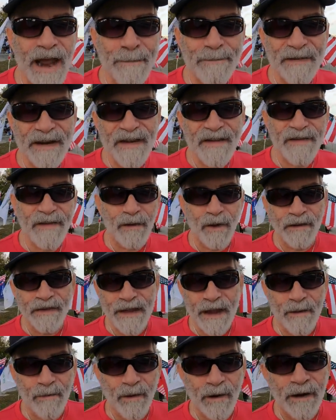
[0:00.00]
Japanese
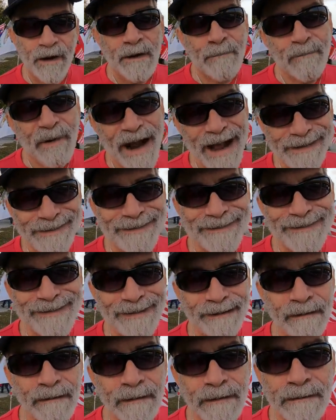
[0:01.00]
thought they were
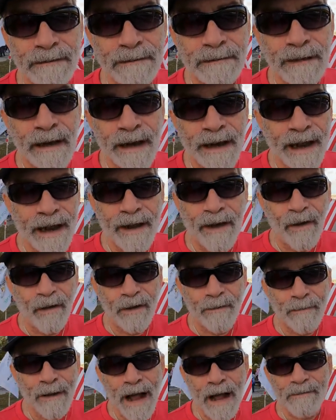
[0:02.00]
practicing. I didn't
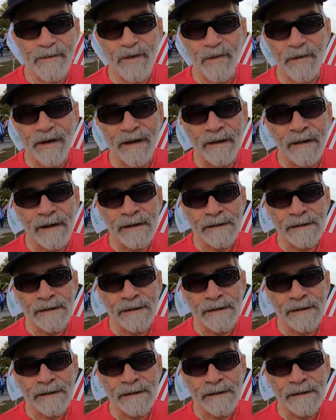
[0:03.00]
know the bombs were real.